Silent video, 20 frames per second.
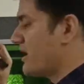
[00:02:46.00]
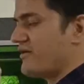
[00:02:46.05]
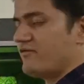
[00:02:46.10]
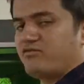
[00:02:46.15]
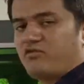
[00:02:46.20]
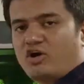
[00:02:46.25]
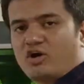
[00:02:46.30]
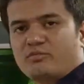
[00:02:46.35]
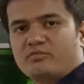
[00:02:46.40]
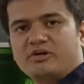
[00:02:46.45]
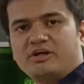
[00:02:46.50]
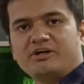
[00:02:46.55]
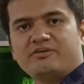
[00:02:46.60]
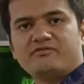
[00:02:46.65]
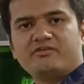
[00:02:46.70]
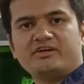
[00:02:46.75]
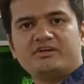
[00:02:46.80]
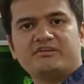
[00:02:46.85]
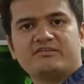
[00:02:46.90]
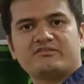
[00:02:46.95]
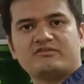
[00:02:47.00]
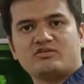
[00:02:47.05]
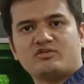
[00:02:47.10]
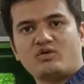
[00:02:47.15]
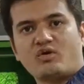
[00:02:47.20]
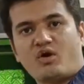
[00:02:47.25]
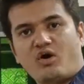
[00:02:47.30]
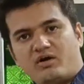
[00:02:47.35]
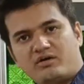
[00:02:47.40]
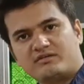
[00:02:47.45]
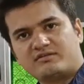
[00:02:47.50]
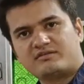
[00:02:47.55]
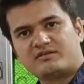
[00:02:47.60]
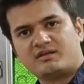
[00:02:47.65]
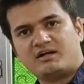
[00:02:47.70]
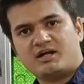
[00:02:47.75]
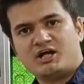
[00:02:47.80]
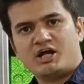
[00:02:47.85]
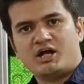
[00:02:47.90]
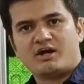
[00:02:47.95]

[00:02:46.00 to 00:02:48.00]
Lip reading: can formulate various laws